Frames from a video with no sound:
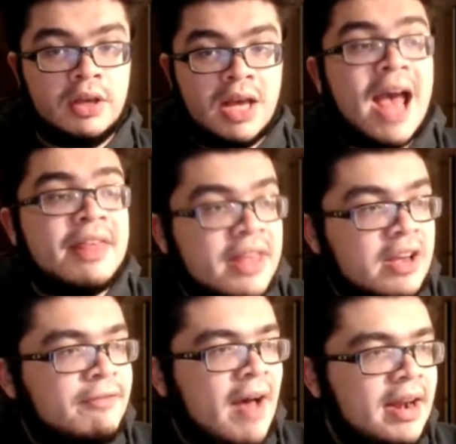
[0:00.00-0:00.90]
I think
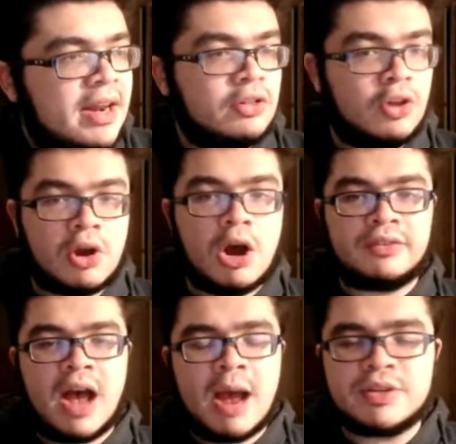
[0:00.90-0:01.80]
finding low
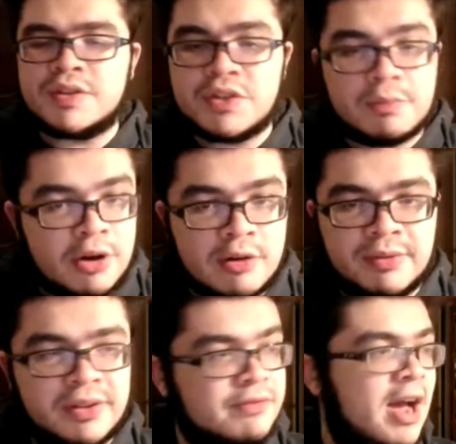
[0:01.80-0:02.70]
cost options, it's a
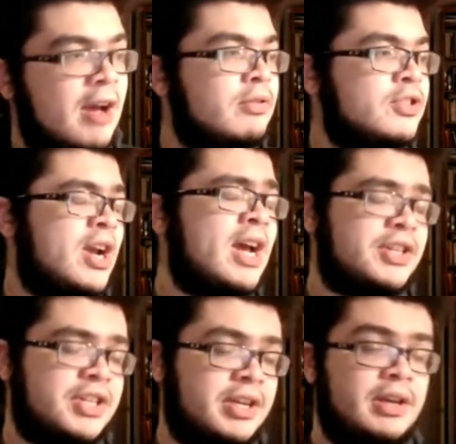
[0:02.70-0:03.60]
perfectly viable
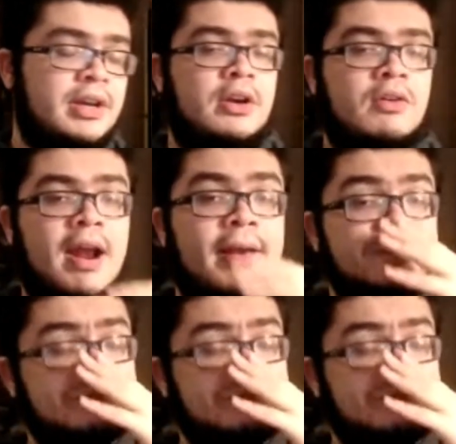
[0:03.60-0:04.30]
strategy, right?